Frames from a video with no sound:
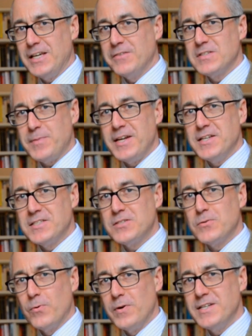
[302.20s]
King of Spain
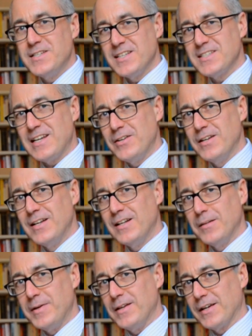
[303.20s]
story does sound a
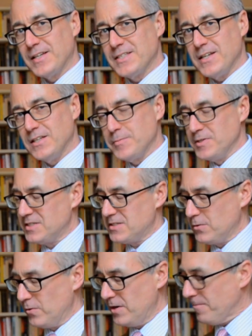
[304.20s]
little bit like a salesman's
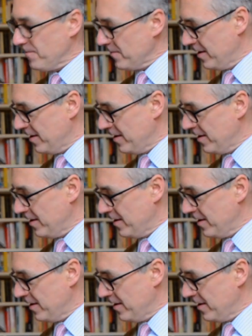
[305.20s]
story.